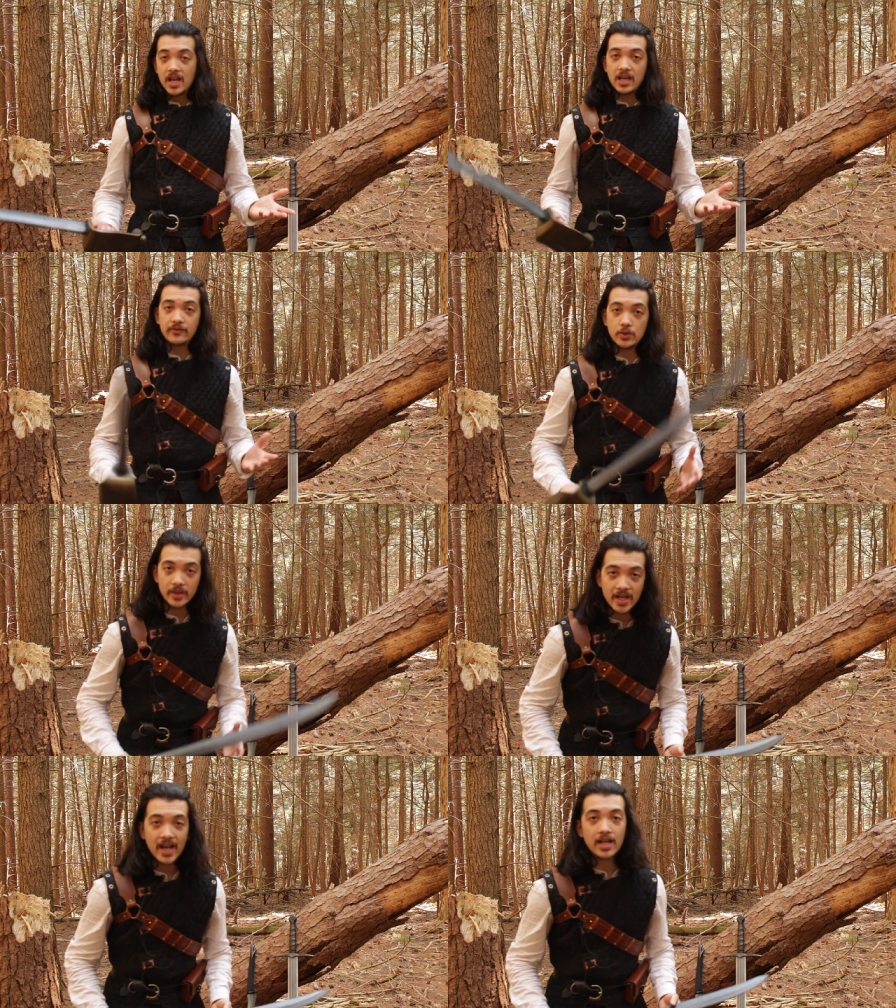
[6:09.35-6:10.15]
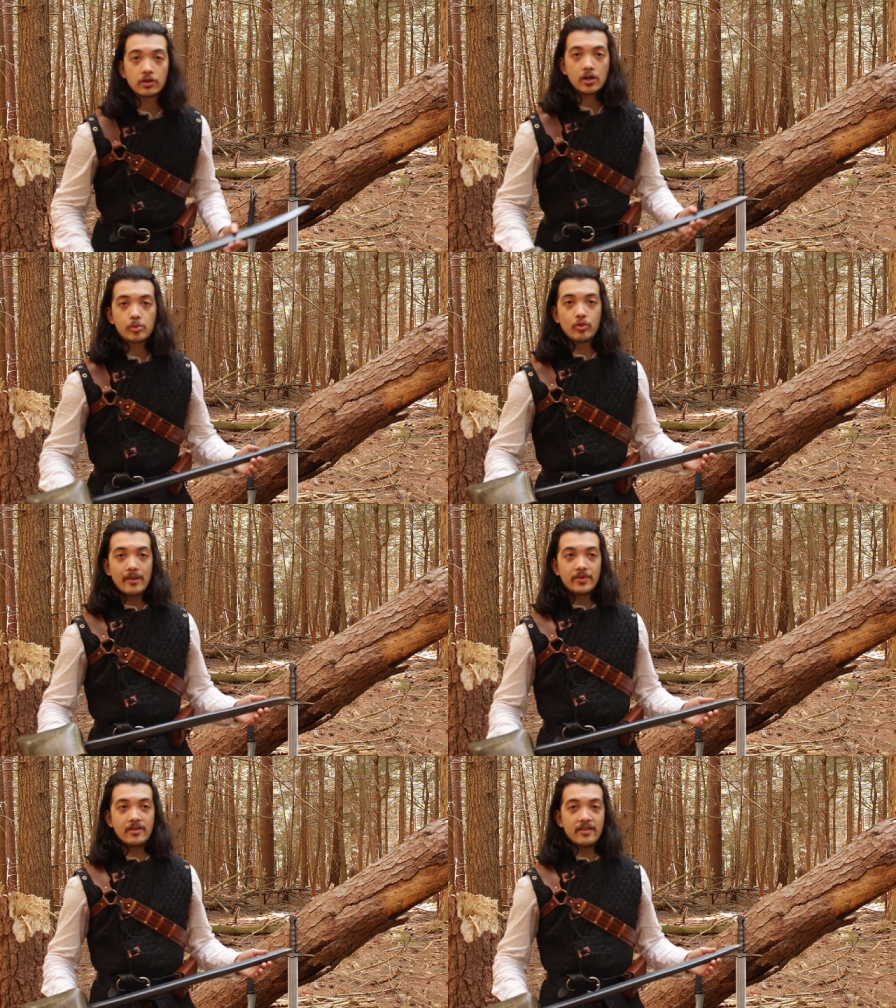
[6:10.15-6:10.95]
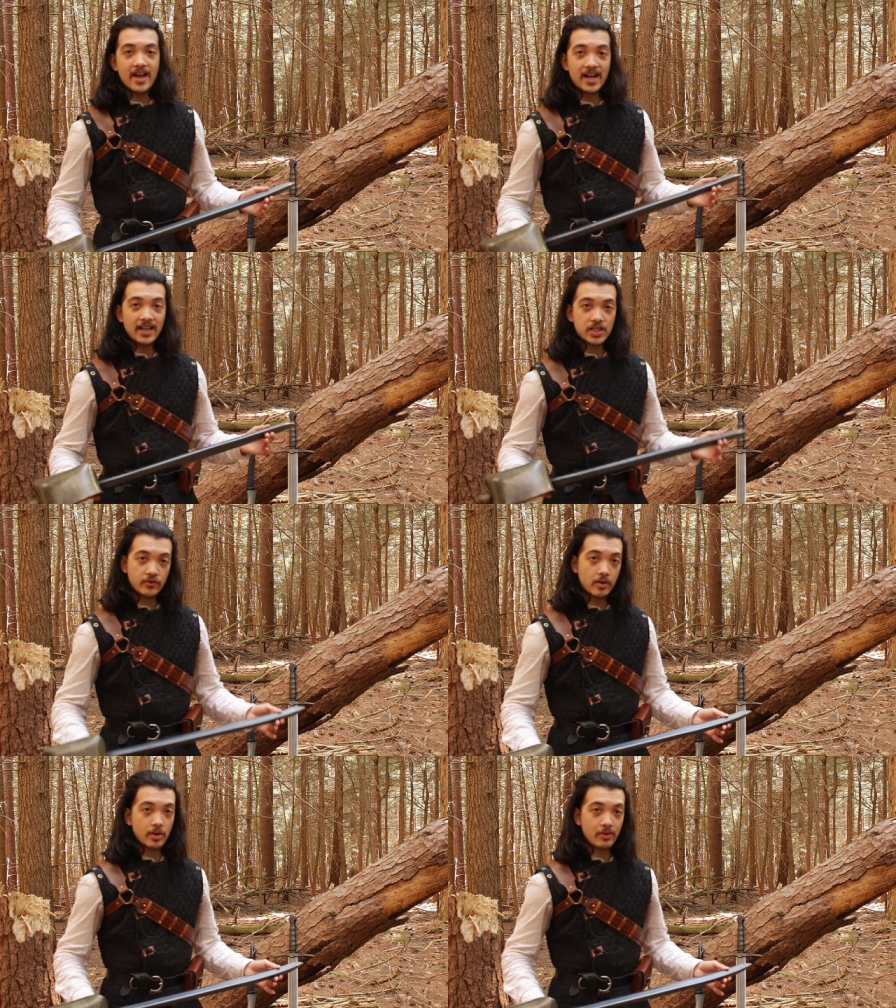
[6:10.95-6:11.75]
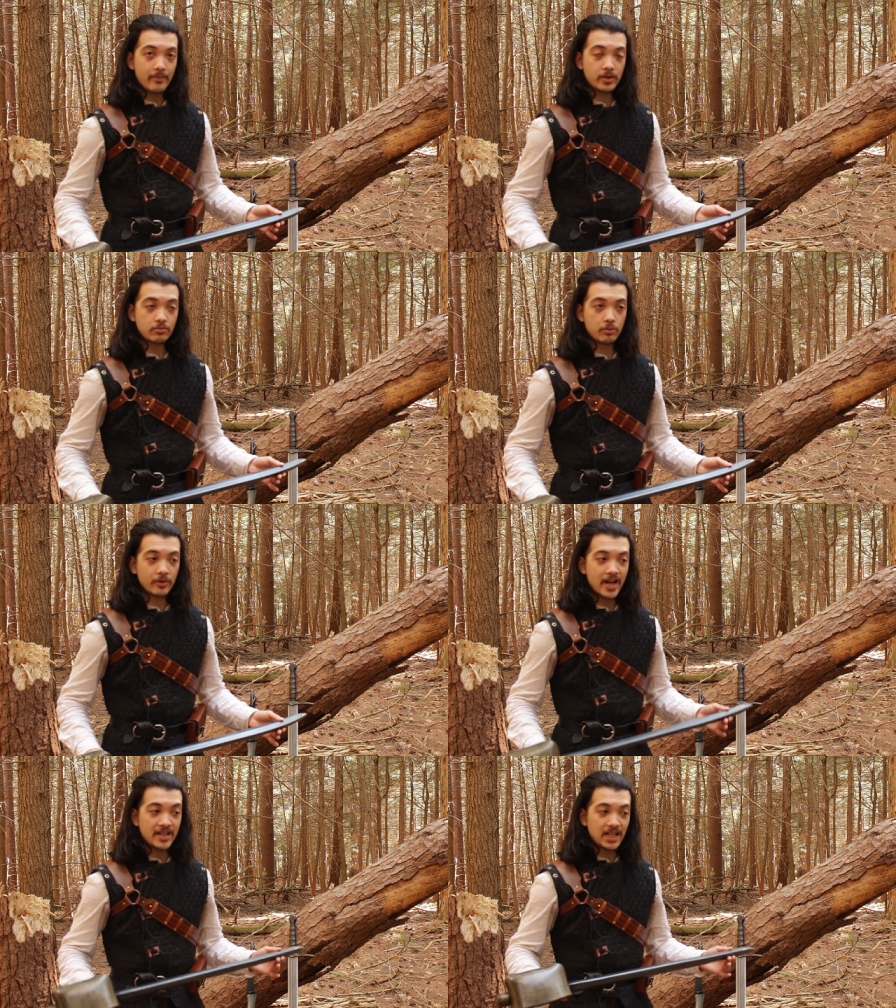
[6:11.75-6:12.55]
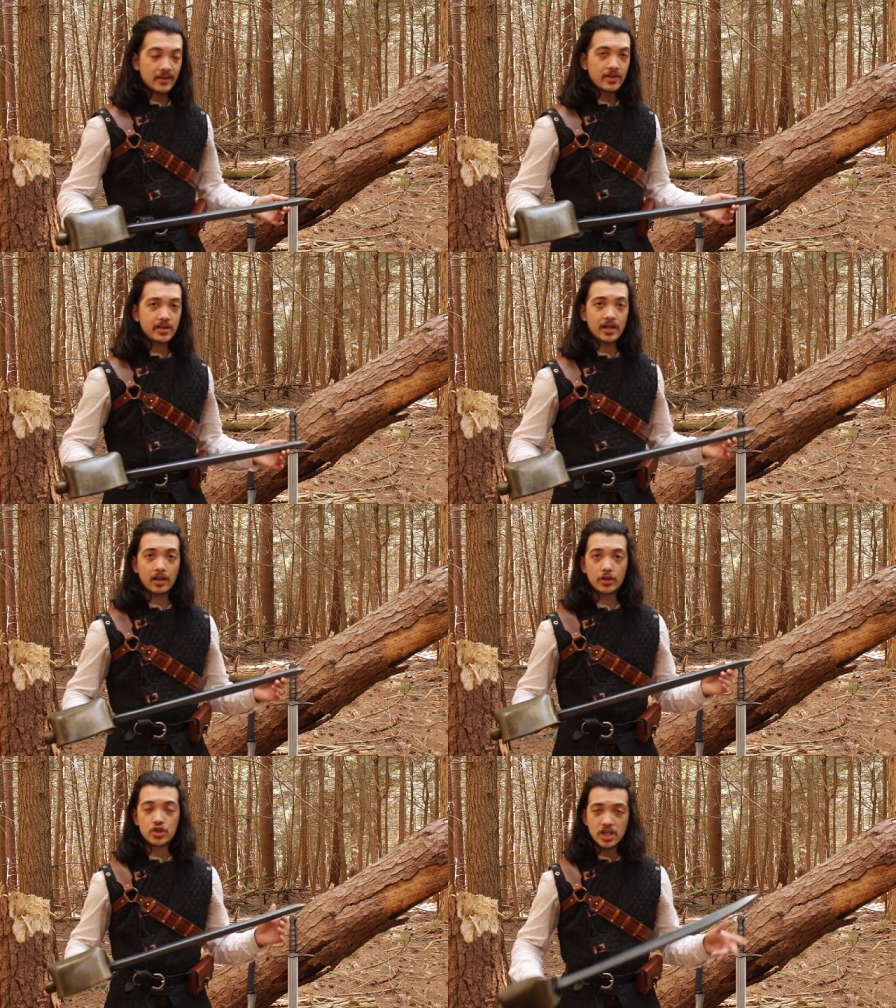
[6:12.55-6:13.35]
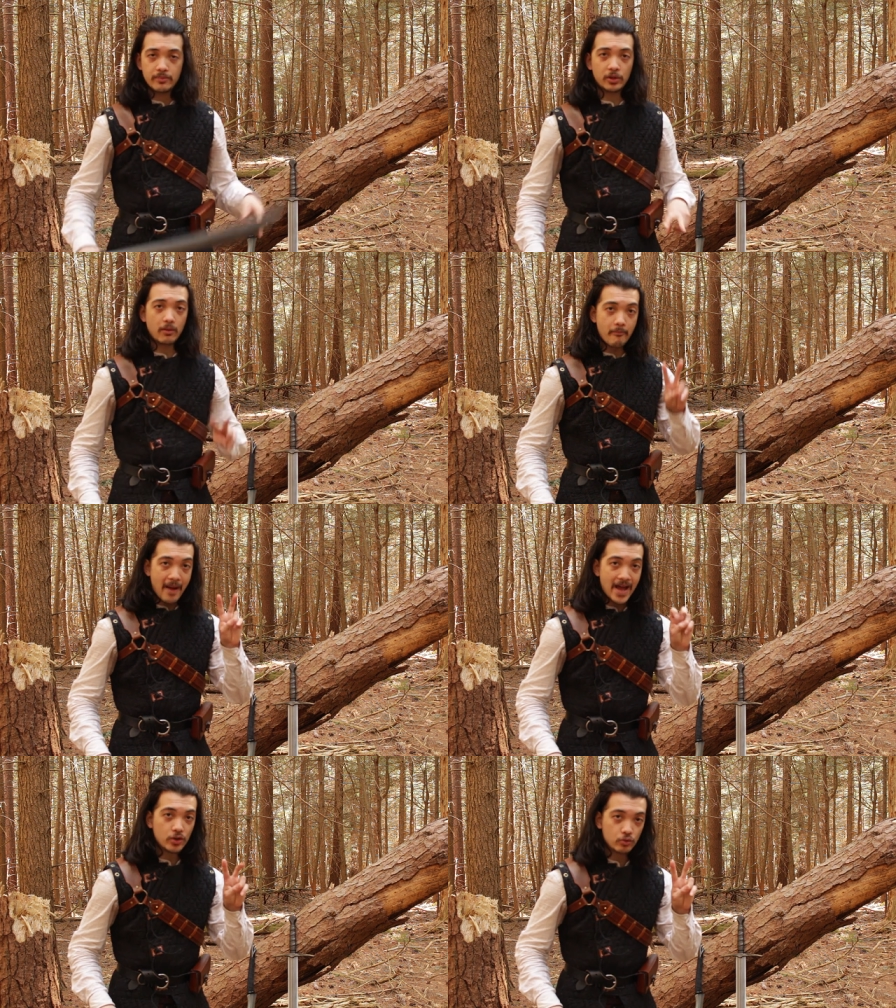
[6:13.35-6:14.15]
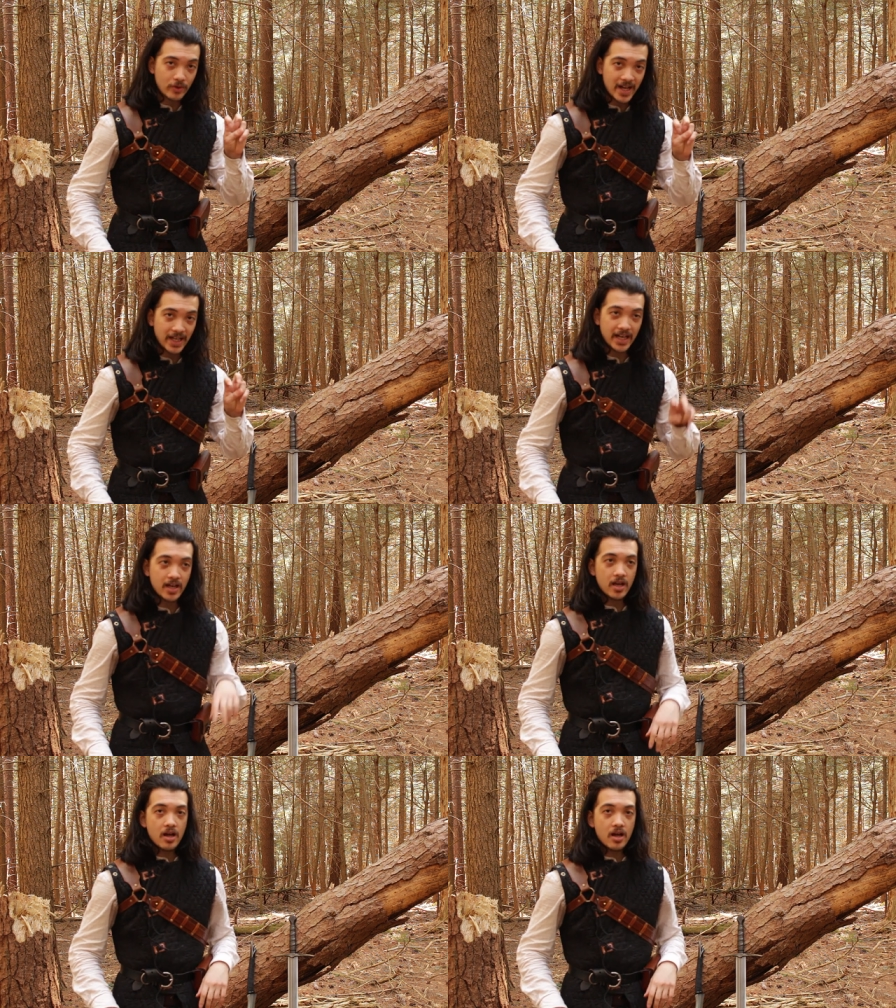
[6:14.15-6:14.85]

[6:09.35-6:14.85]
If you get a LARP weapon that is from a reputable brand, even their cheaper battle ready